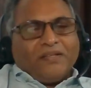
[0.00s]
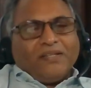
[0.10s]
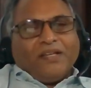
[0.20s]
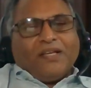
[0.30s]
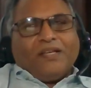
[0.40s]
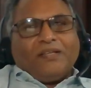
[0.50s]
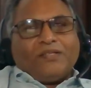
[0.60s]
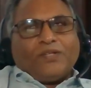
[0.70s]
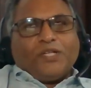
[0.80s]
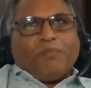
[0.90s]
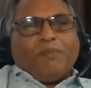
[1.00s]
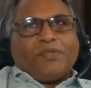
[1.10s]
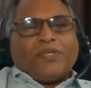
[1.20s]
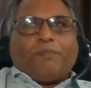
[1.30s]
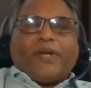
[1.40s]
Yeah. So it
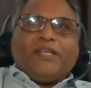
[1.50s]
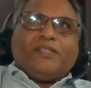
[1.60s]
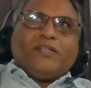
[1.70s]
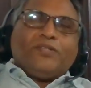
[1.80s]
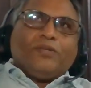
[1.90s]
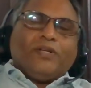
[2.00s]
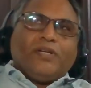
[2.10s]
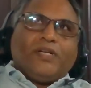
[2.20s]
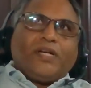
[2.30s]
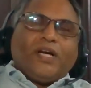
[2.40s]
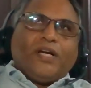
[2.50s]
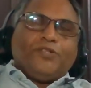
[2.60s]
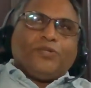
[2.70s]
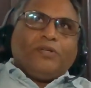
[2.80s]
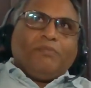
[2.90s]
may be surprising to hear,
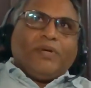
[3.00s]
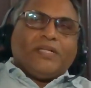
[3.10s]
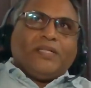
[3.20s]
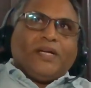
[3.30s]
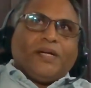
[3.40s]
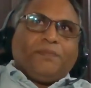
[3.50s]
Joe, but